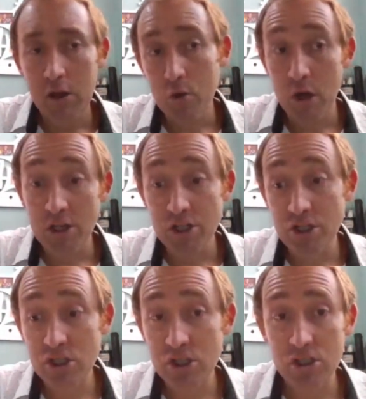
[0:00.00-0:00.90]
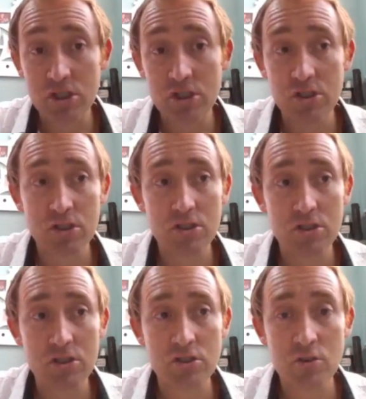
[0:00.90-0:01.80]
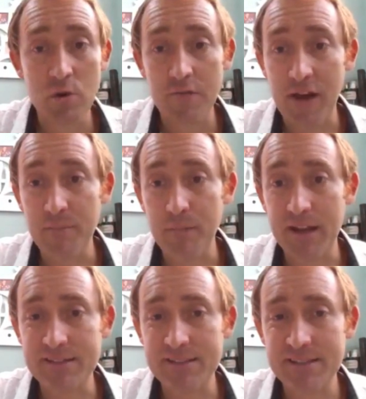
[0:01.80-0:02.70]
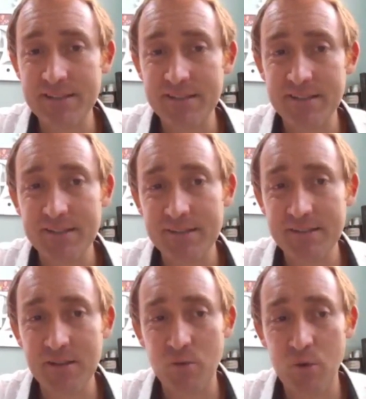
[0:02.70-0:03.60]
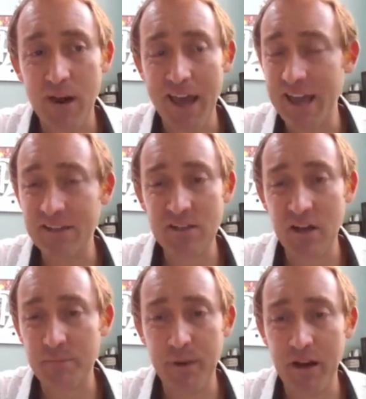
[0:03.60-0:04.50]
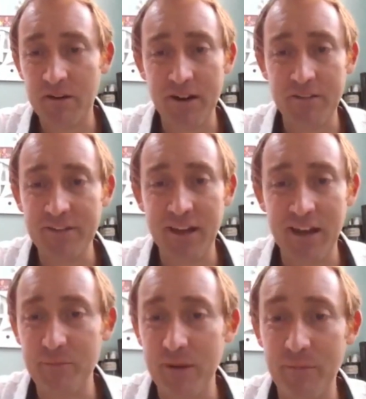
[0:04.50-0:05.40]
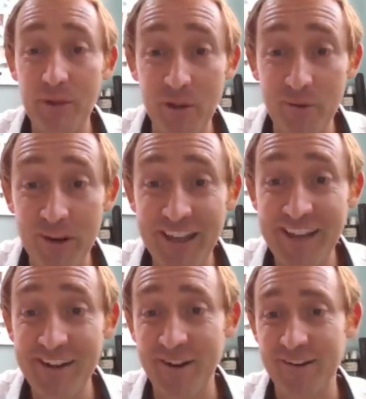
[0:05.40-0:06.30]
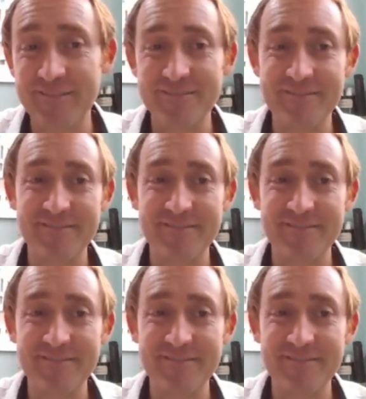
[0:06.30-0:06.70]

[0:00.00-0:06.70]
Any other questions? 25 minutes. I hate talking paragraphs, guys, but I'm the only one here.